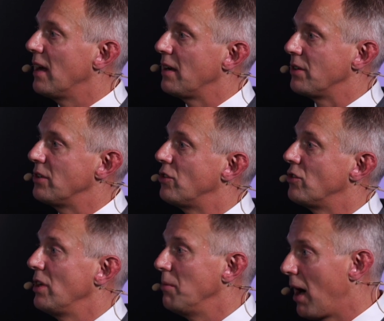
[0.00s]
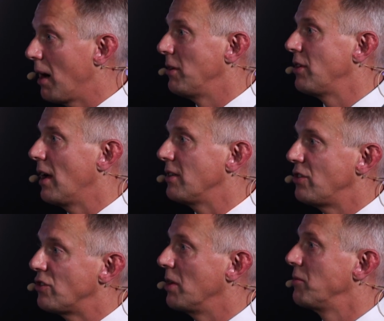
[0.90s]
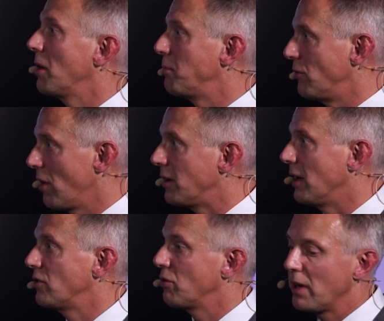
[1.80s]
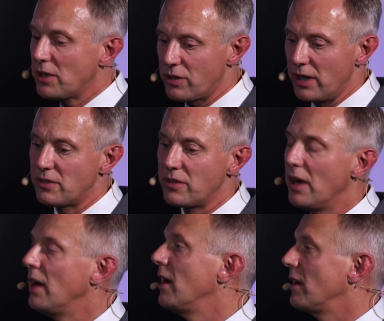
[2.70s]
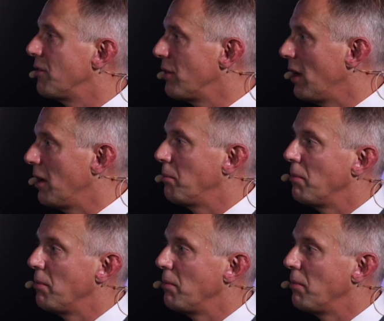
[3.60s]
hundred system up, uh, systems up and running. So actually, it's uh,